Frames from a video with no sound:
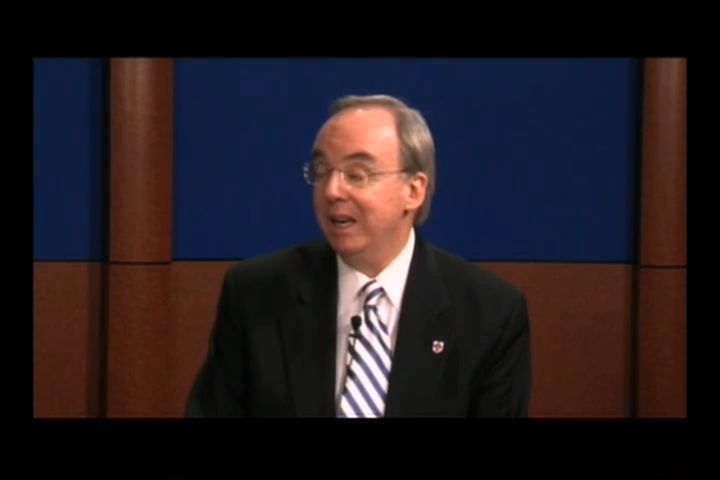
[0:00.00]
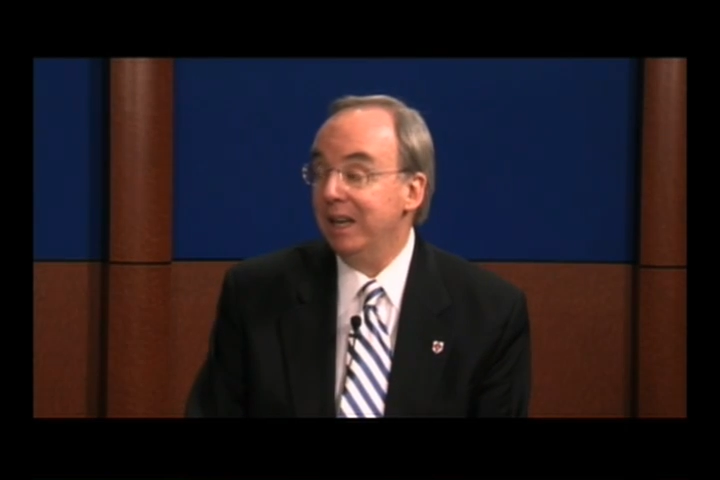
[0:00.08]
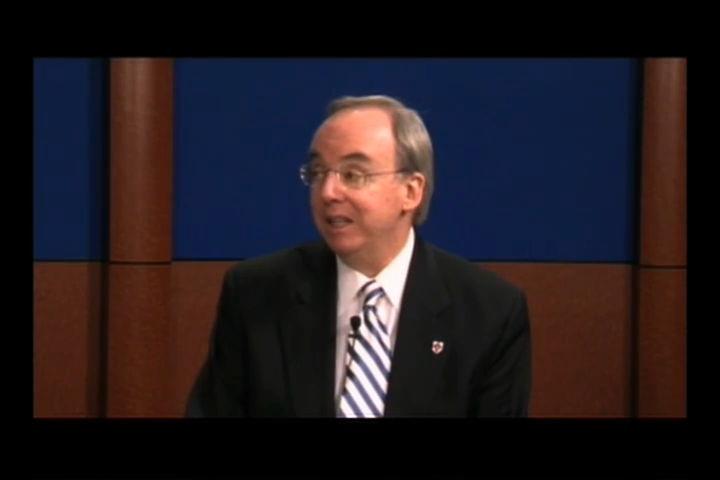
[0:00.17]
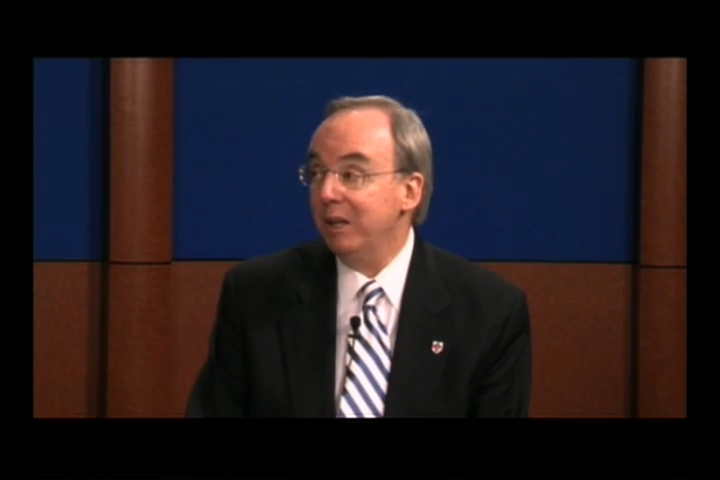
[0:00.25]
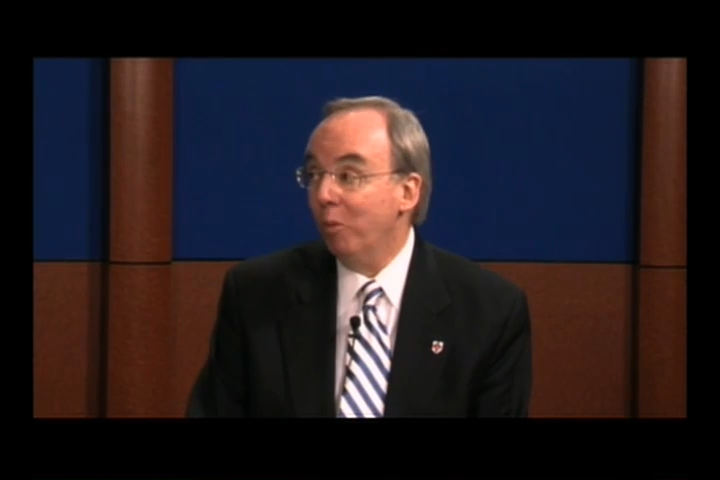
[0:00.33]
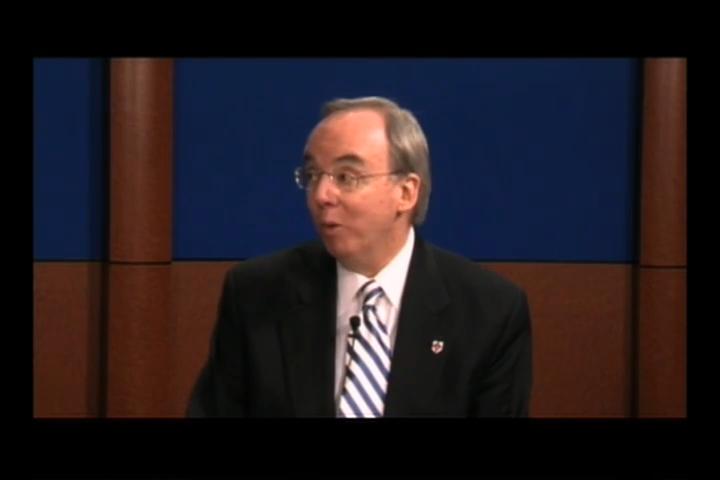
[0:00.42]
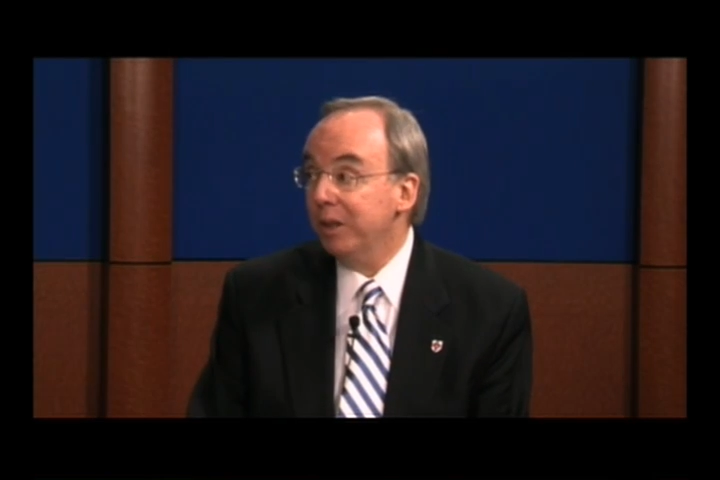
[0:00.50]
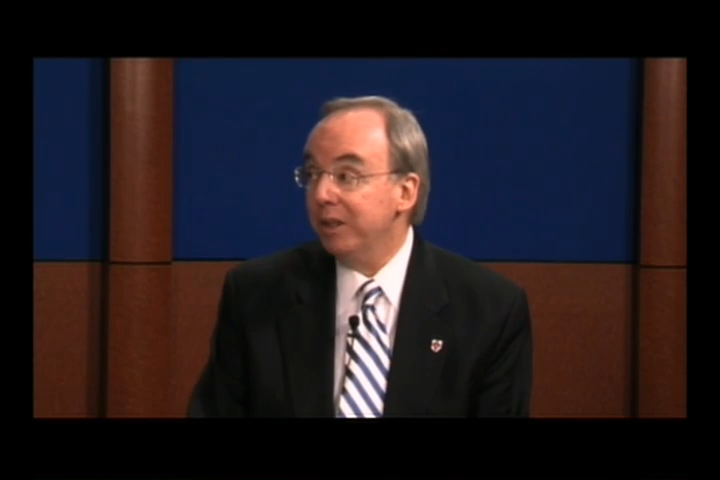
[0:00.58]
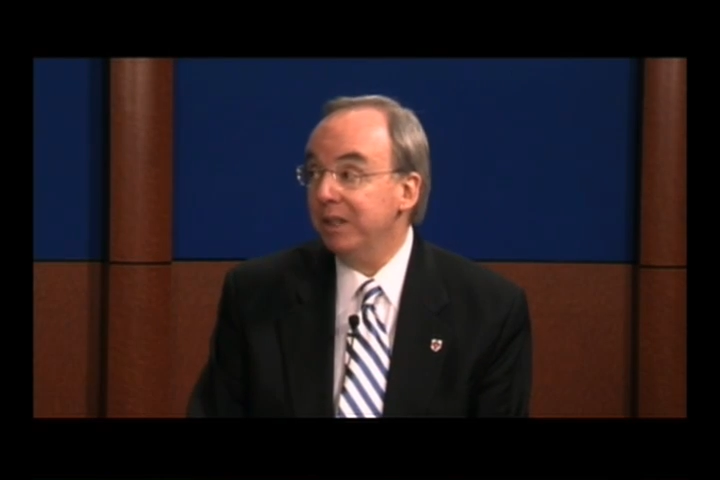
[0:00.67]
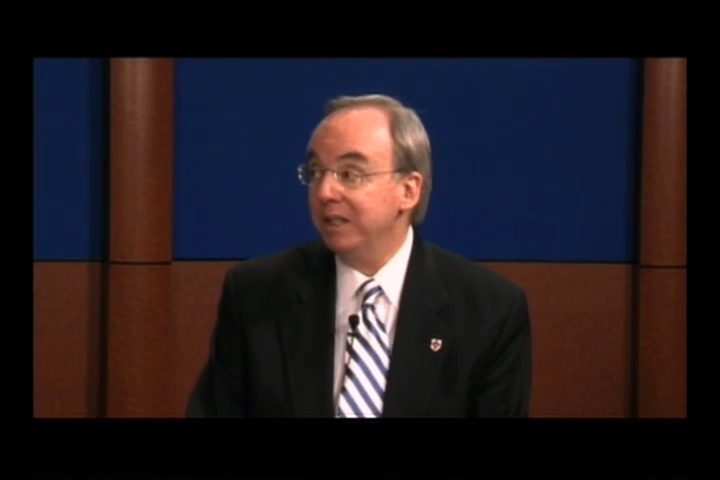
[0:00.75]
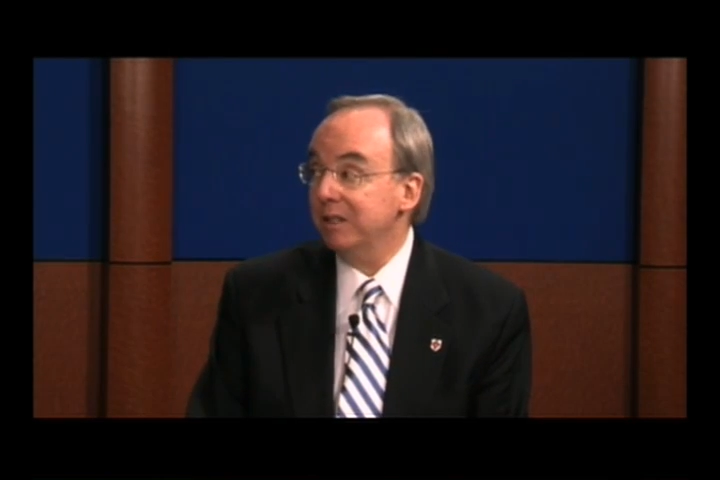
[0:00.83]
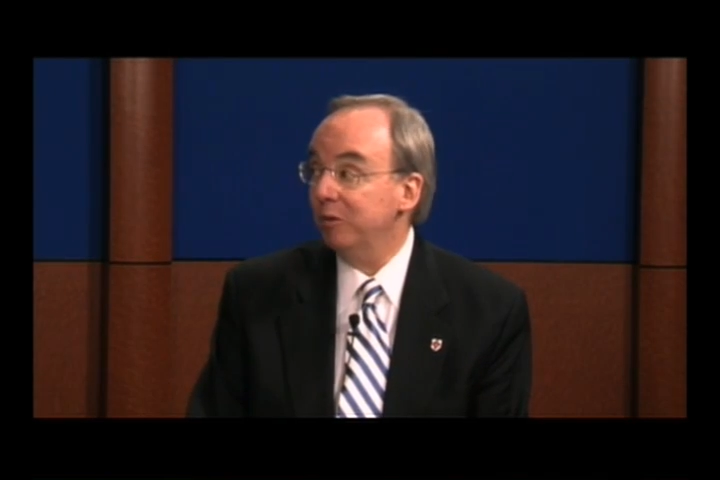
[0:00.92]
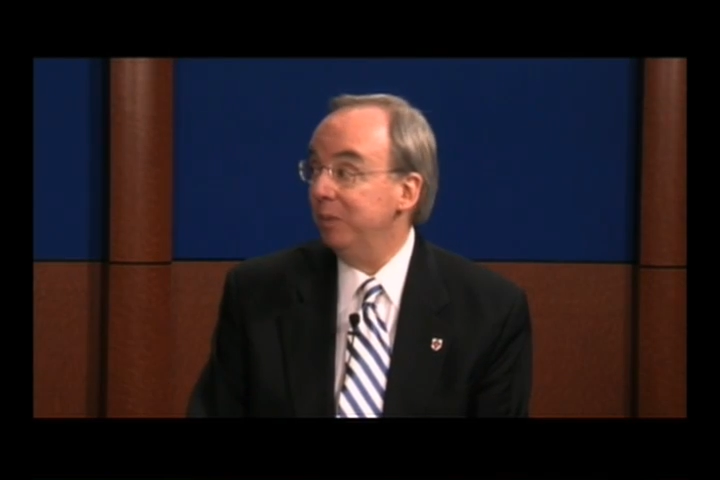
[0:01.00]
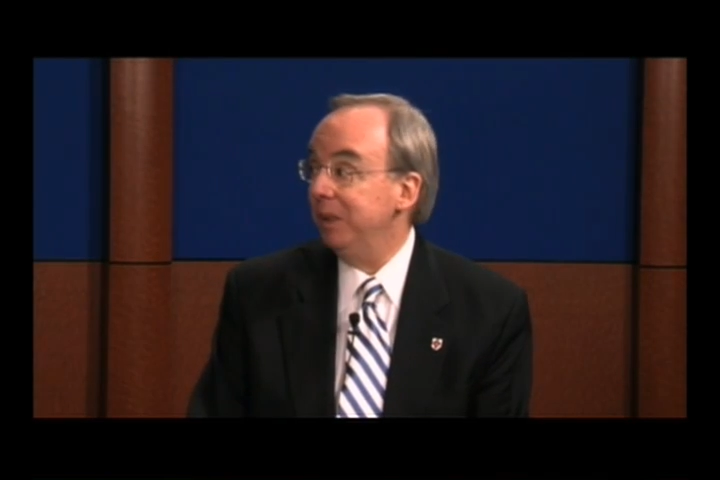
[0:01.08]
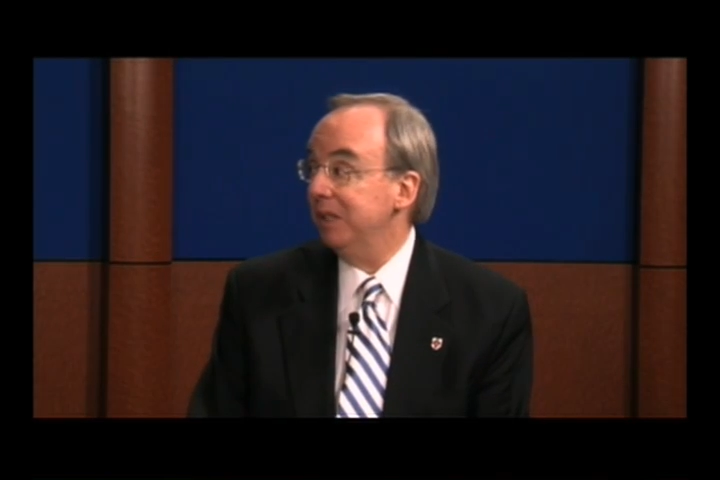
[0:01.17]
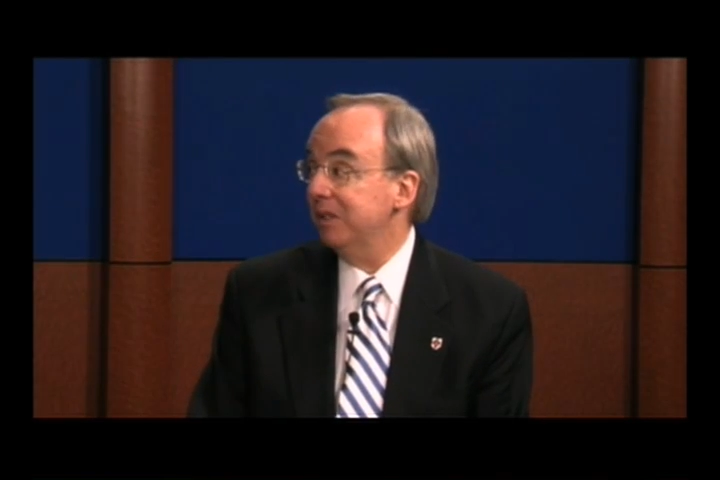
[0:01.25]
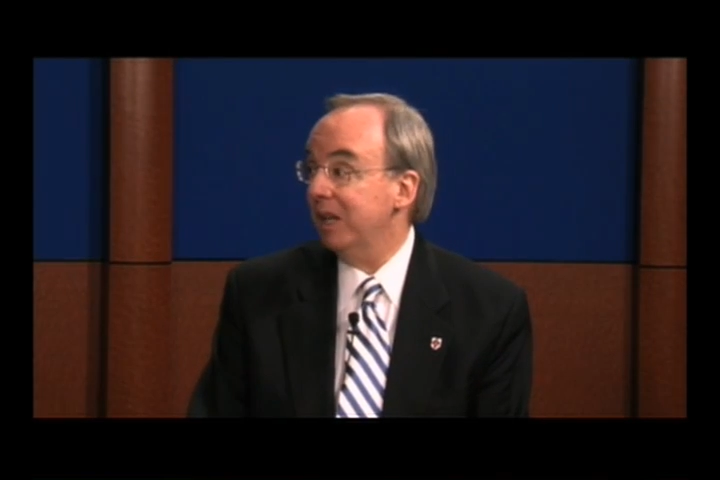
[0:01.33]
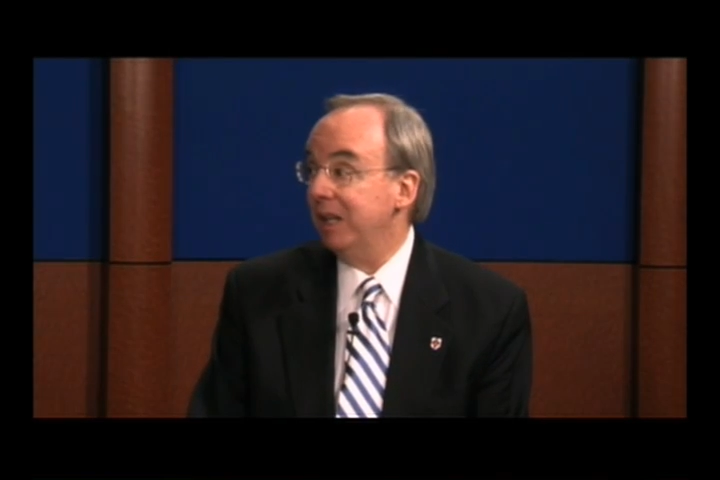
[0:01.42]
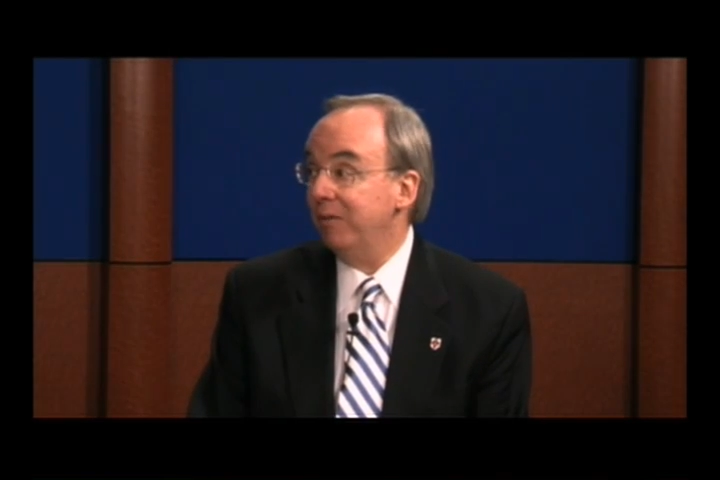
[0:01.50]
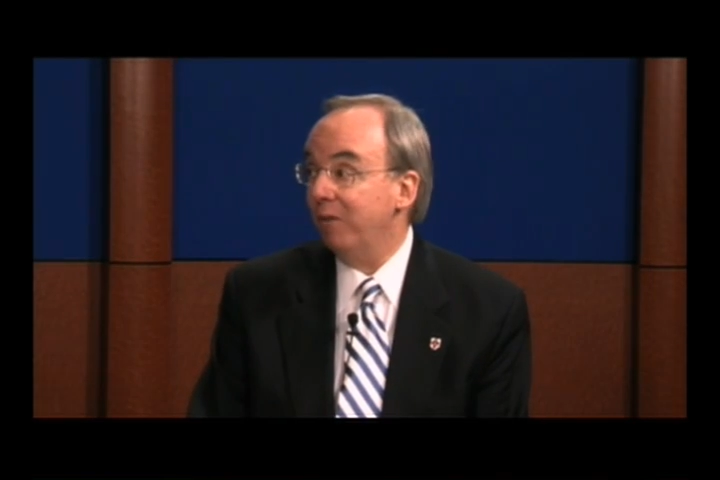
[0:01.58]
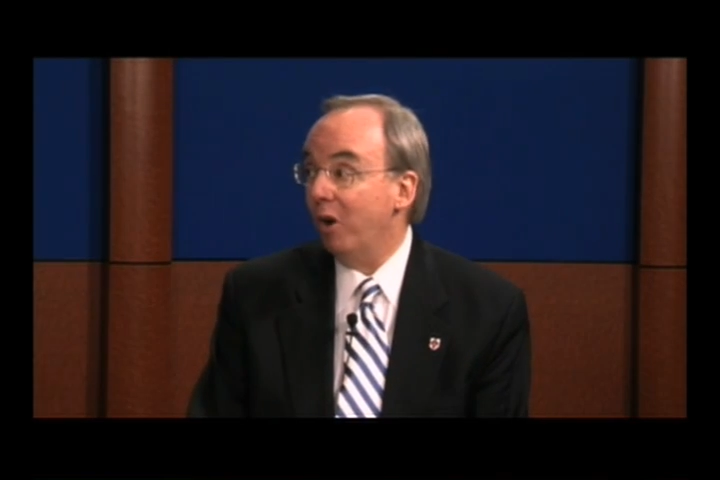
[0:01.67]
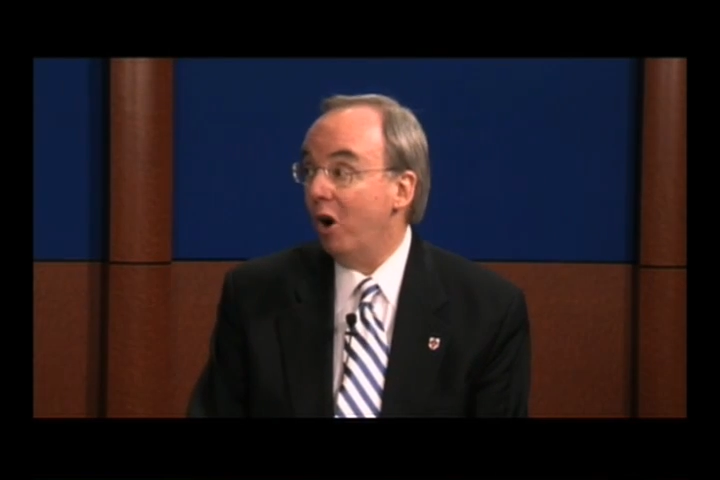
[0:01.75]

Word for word: And I think one of the things that will be exciting for